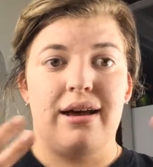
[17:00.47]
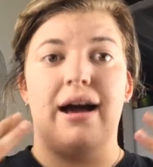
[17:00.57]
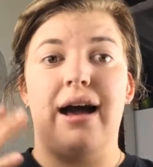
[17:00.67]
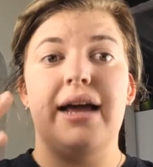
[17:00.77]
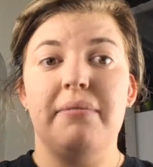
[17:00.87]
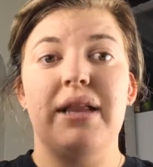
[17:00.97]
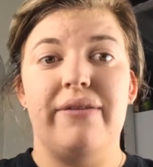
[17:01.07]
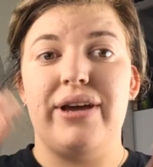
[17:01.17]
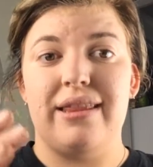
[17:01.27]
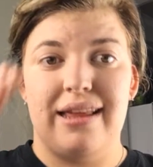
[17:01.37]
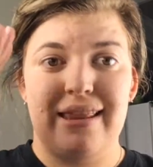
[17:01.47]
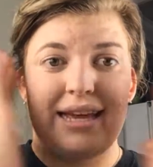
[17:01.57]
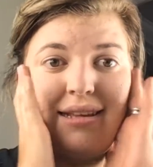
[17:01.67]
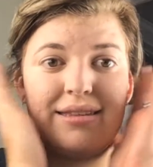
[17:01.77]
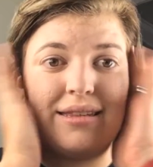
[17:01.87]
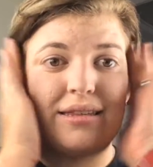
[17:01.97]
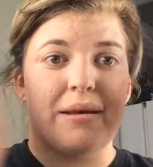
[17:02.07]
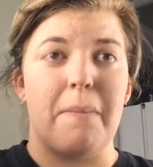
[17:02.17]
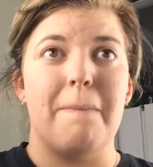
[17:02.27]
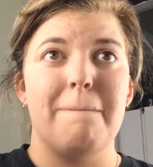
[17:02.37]
I am loving this
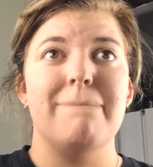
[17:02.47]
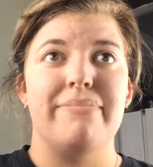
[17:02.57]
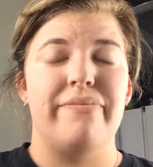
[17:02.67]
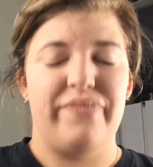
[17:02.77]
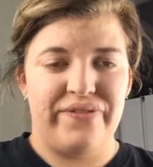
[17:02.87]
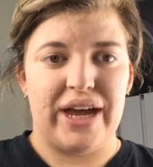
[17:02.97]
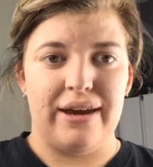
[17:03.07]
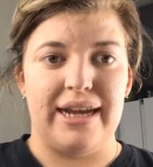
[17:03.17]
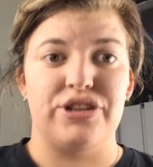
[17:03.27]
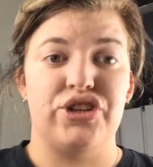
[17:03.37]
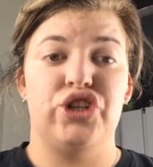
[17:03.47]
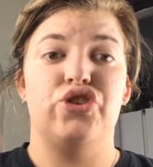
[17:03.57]
foundation